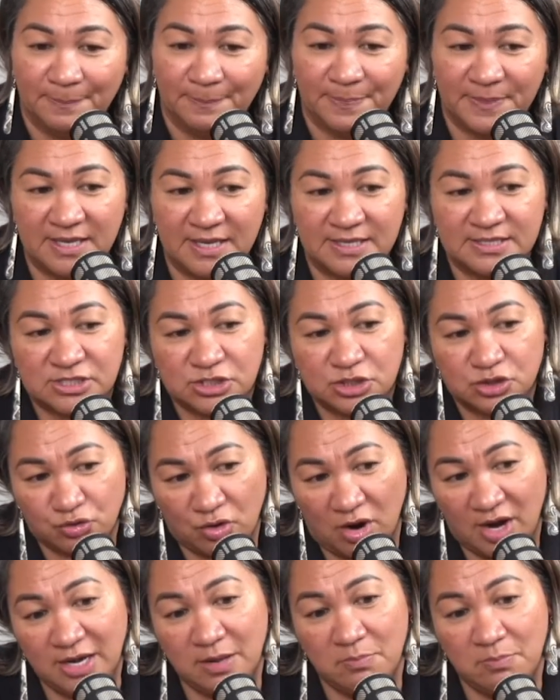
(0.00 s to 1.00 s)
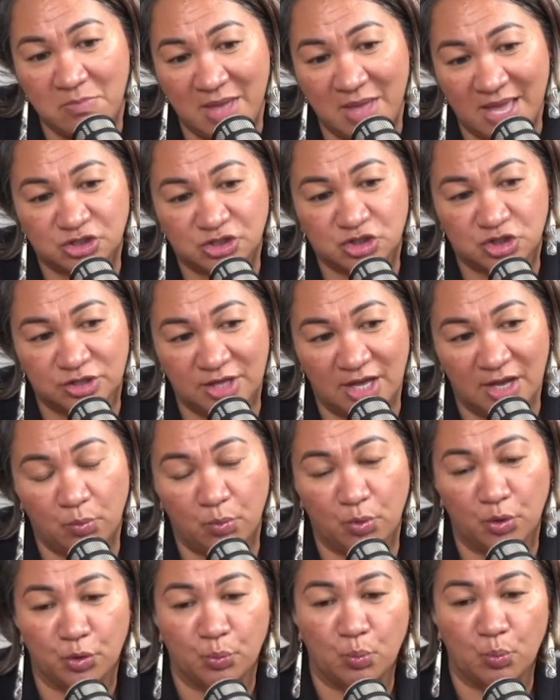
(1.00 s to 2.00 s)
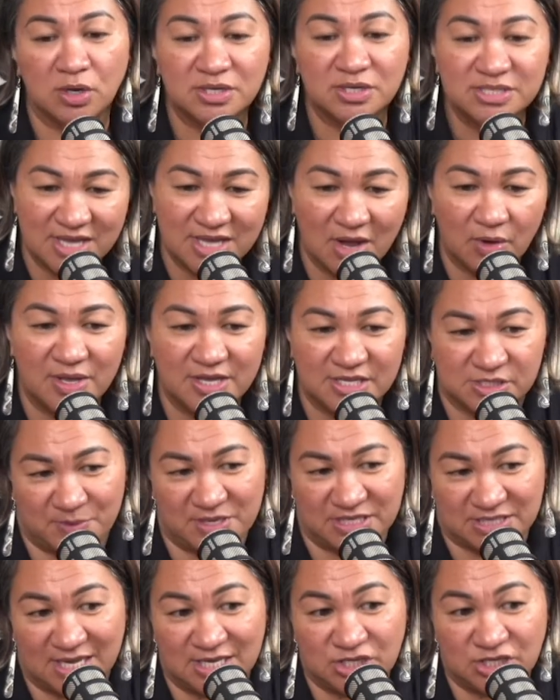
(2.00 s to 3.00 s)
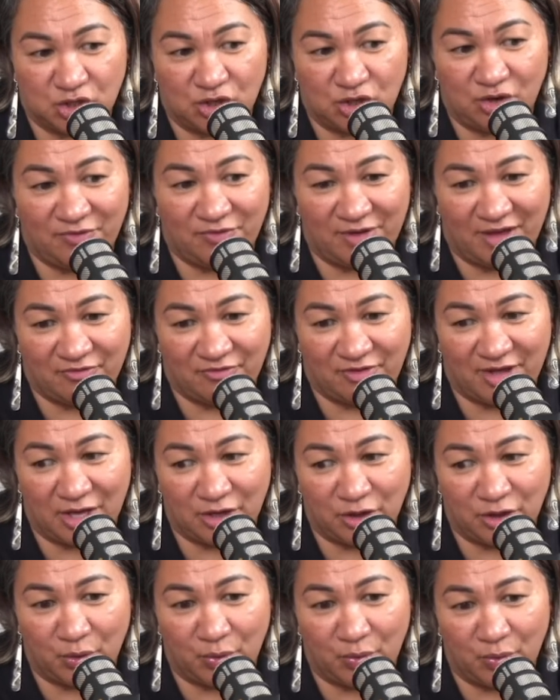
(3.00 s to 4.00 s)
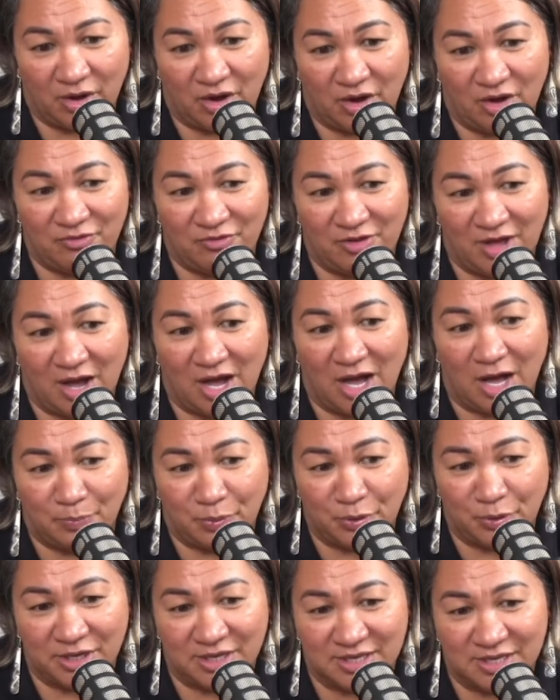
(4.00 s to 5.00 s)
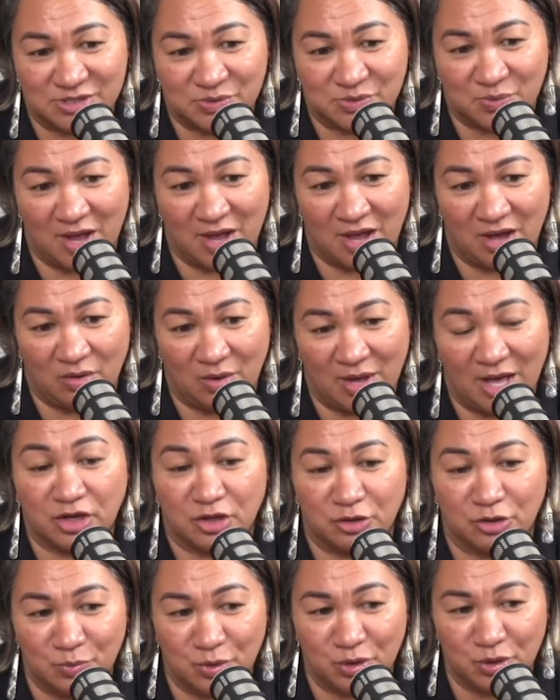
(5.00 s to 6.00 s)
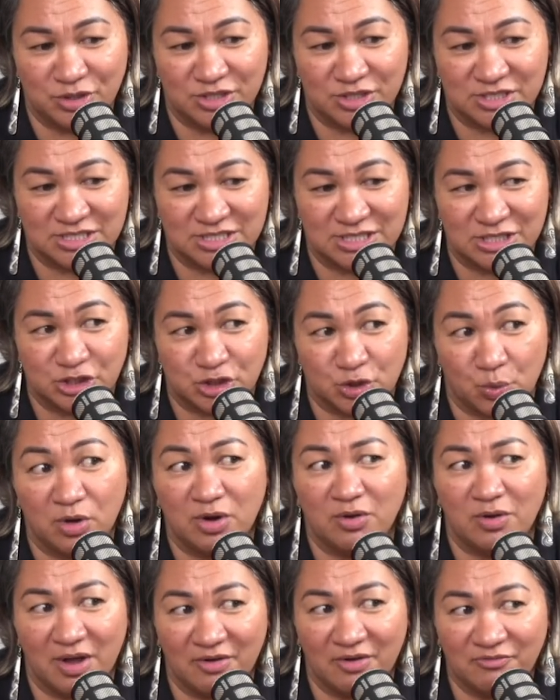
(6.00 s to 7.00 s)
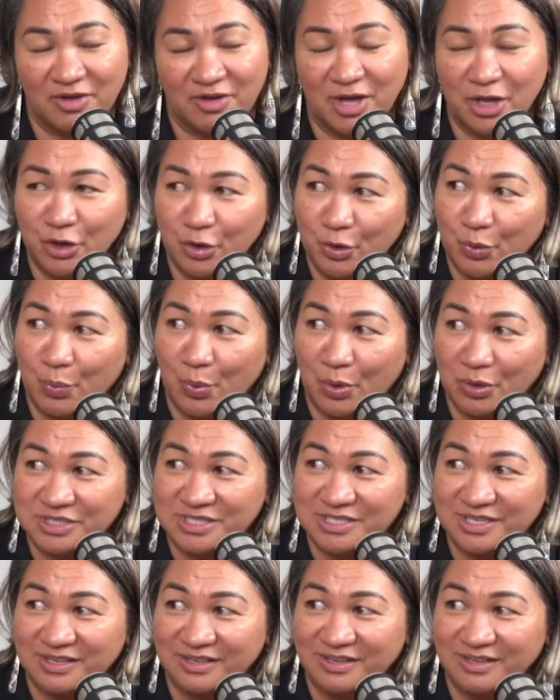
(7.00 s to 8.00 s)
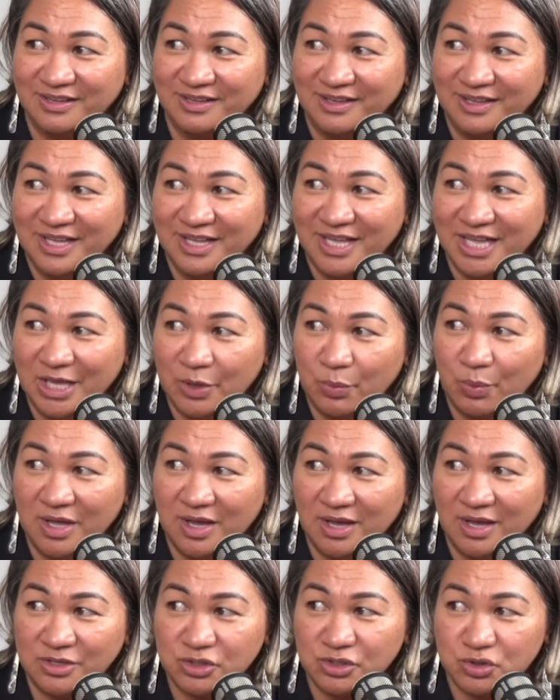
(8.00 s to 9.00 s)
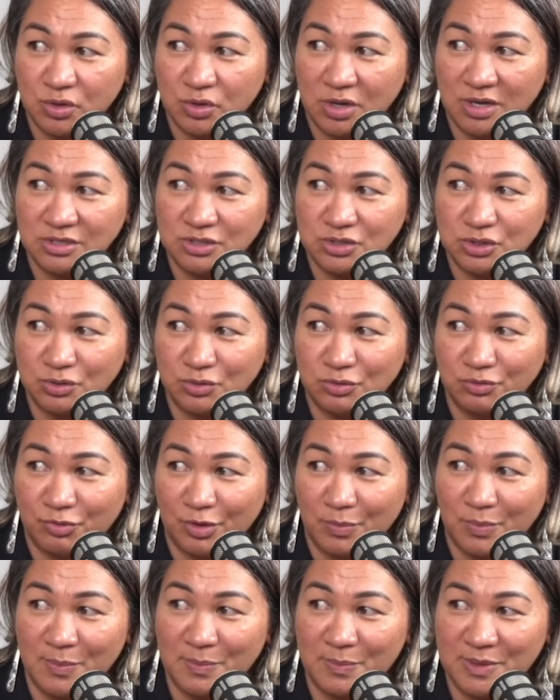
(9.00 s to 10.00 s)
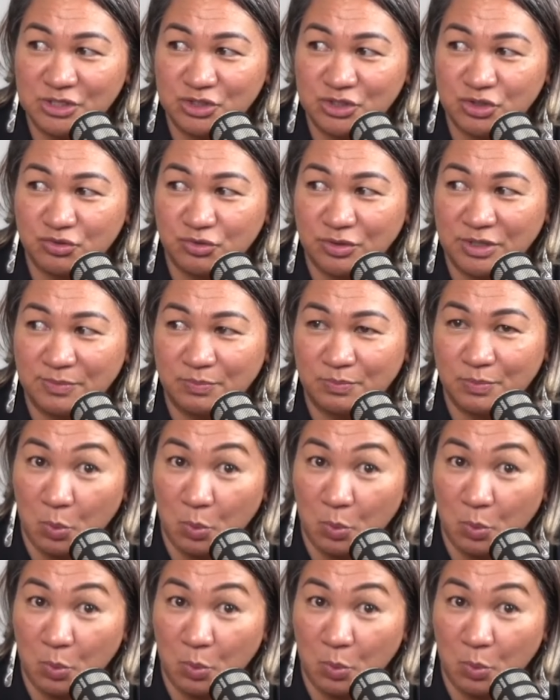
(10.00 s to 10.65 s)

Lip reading: it's trying to match that with what is our expectation of our whānau, of our hapori as well, our community. So what are our whānau wanting? Here we are trying to, from a ministry,